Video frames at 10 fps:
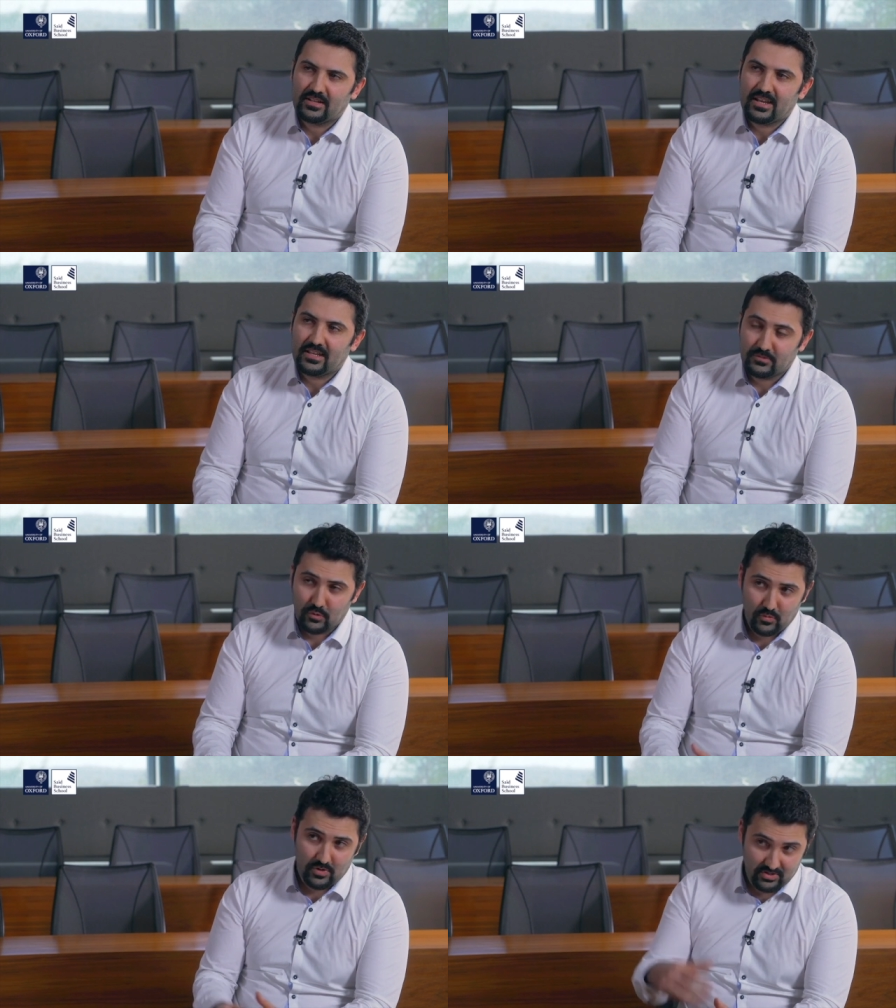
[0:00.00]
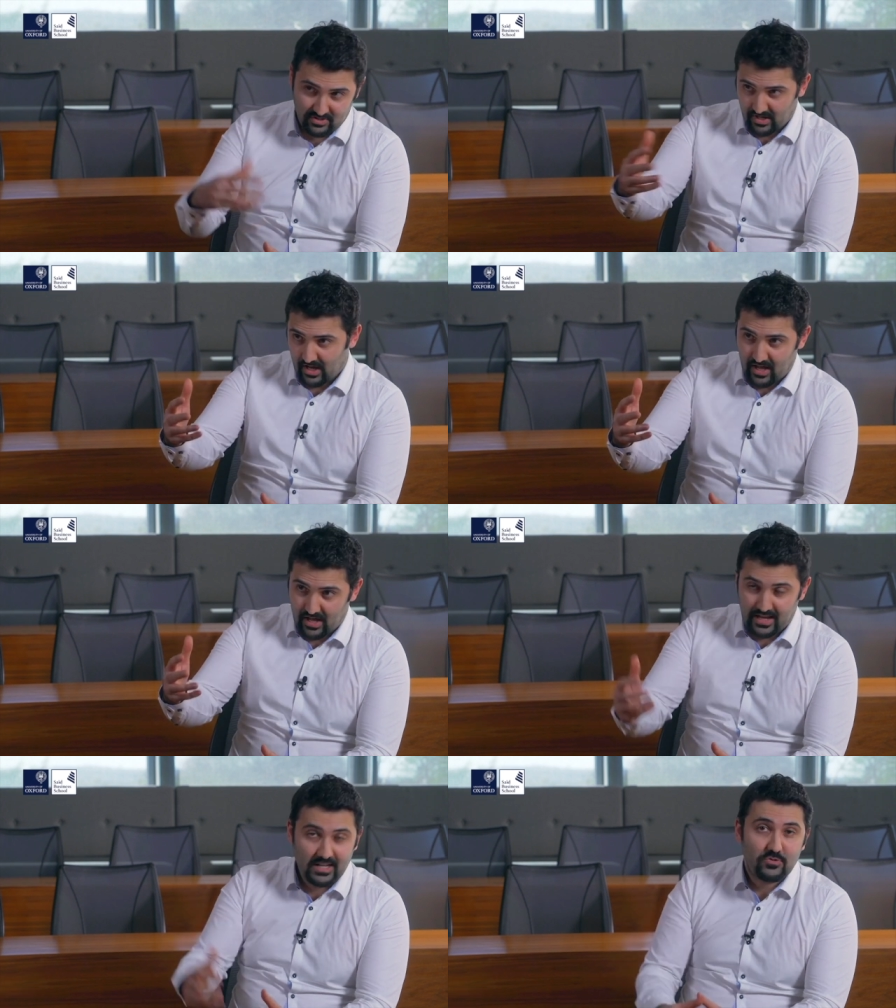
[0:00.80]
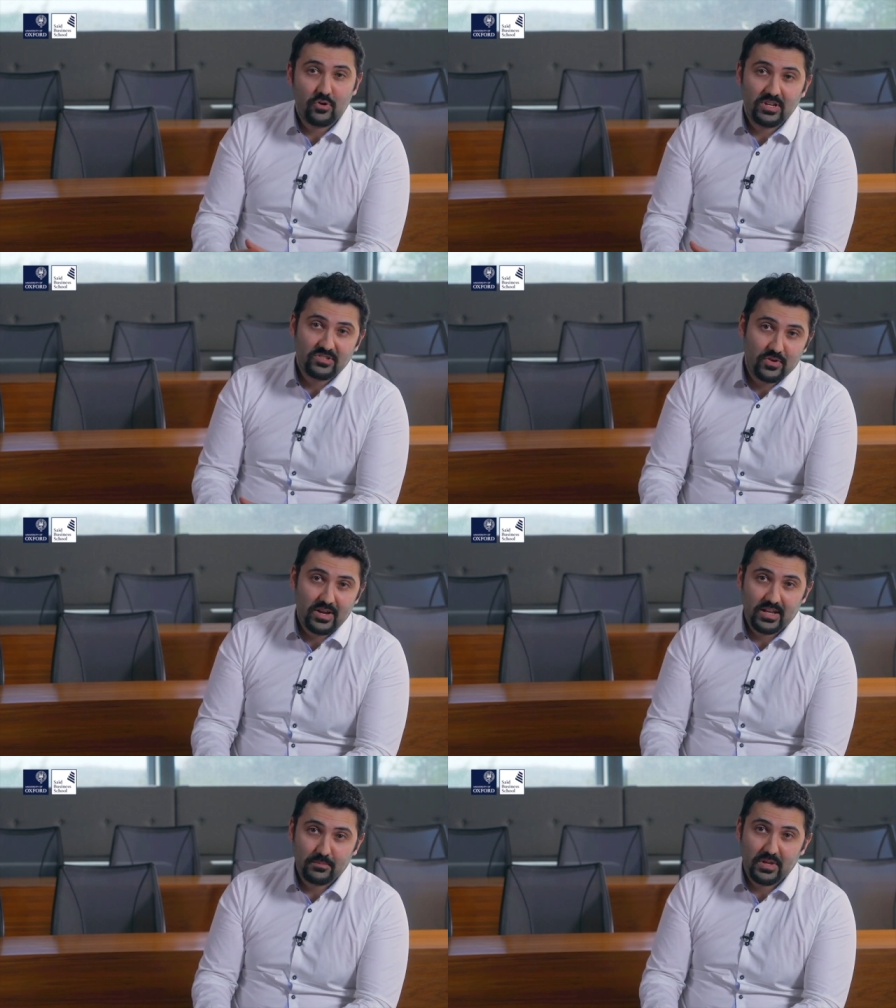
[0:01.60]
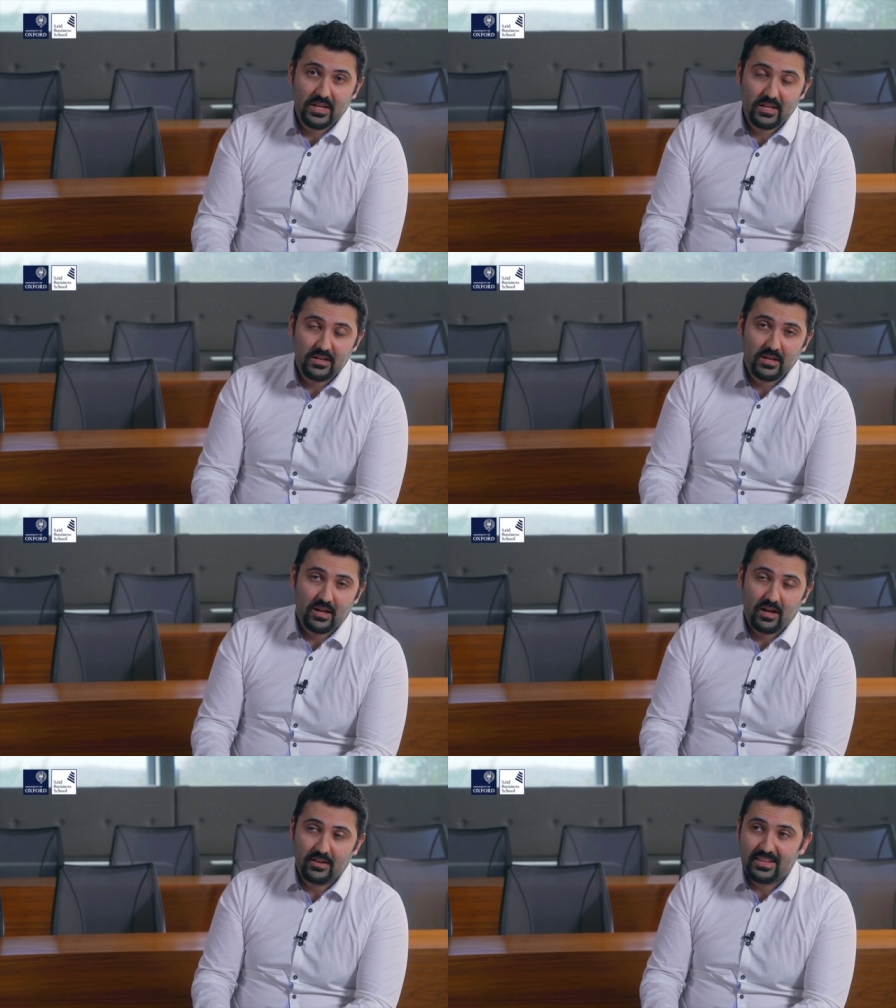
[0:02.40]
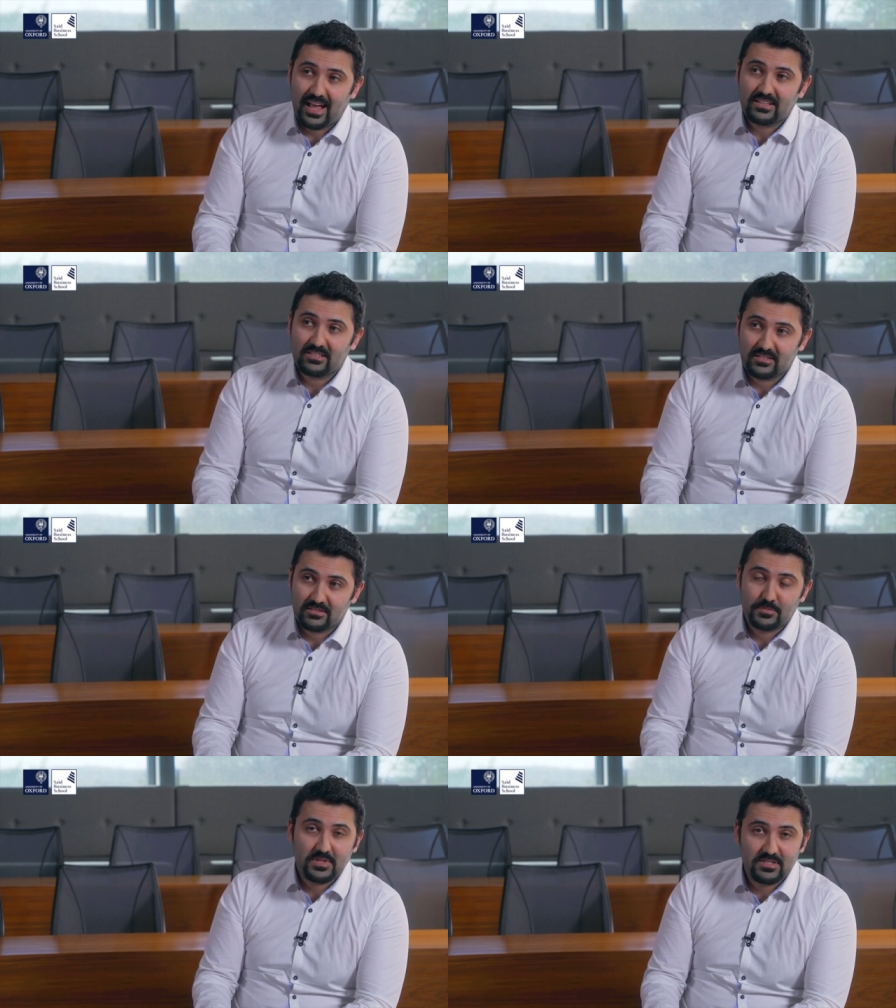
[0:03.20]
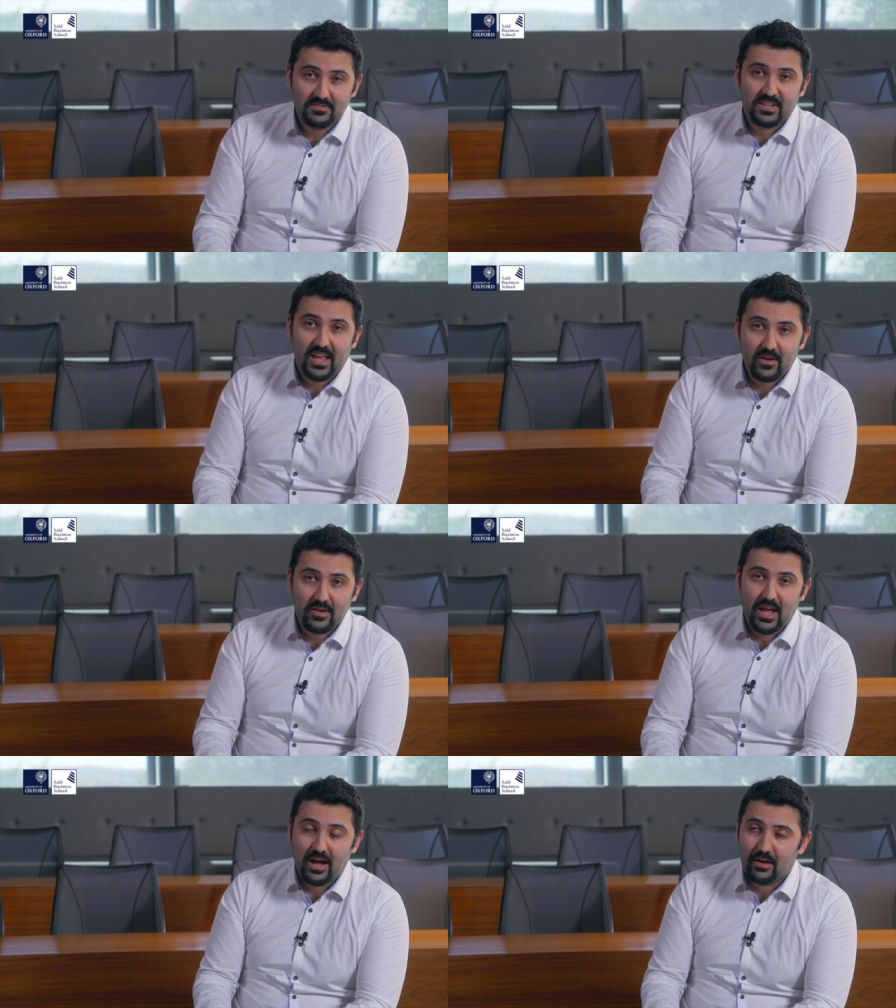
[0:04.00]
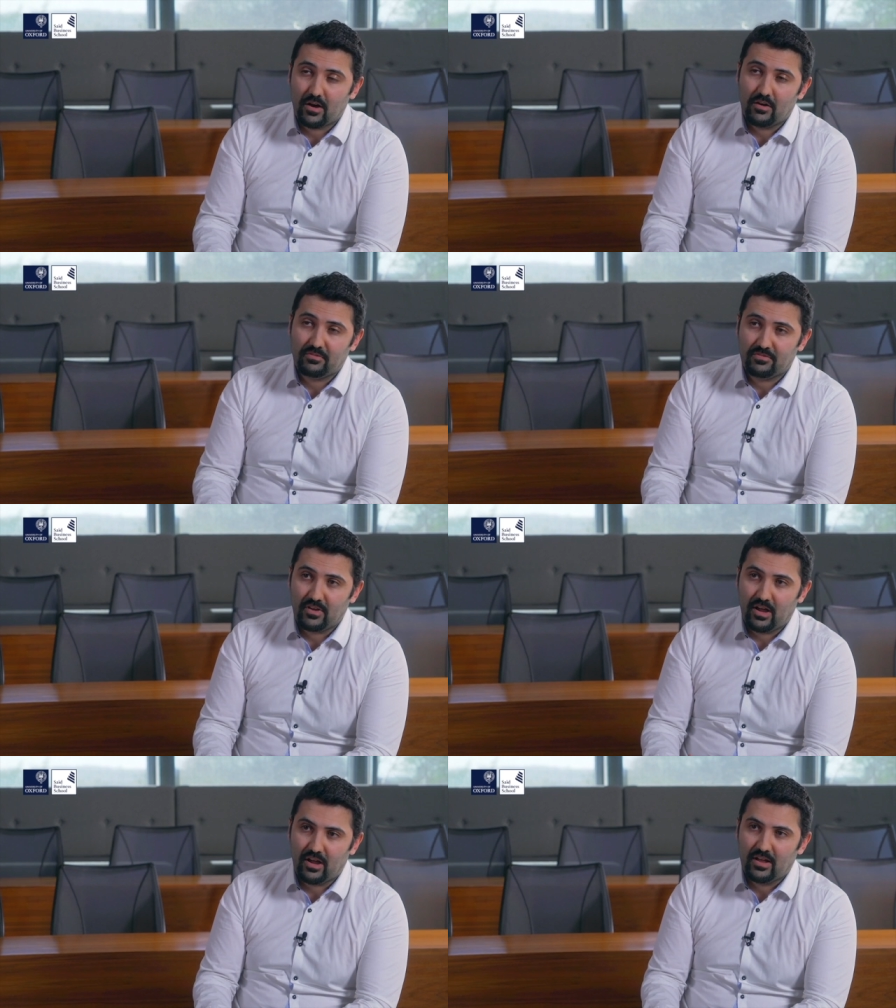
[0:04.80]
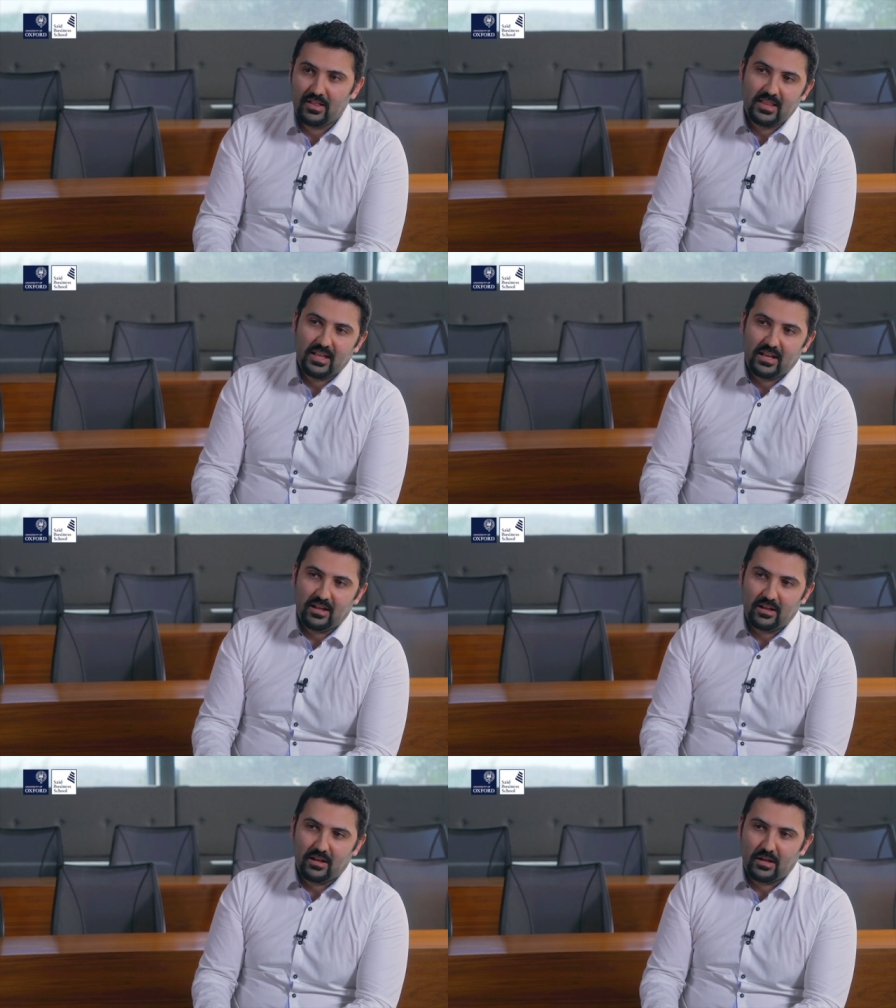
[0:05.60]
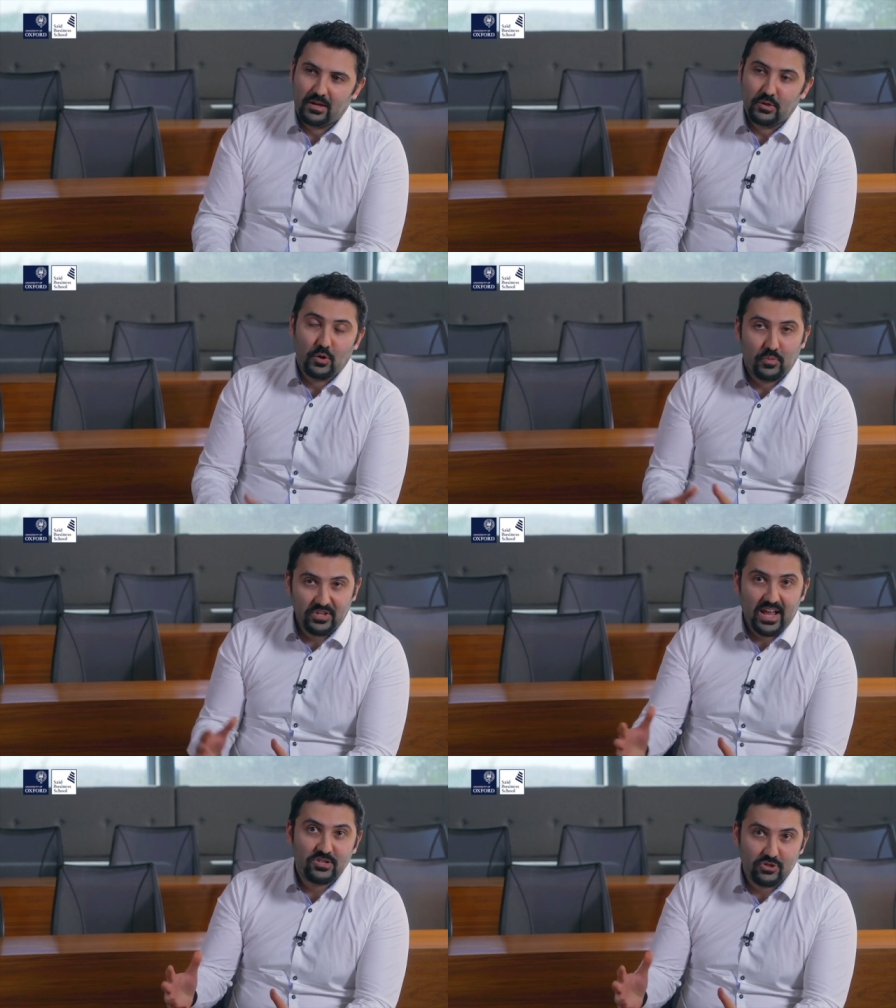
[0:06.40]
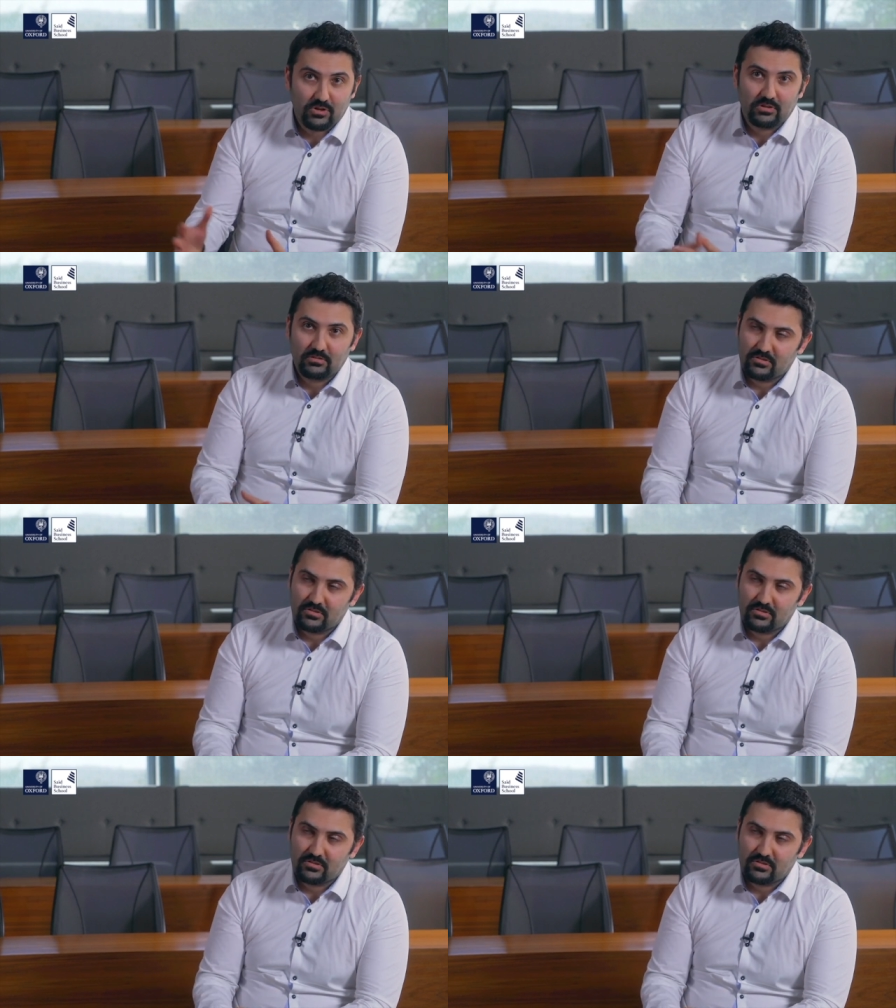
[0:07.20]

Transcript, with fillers: getting towards electronic trading being uh, that specific area of uh, uh, you know potential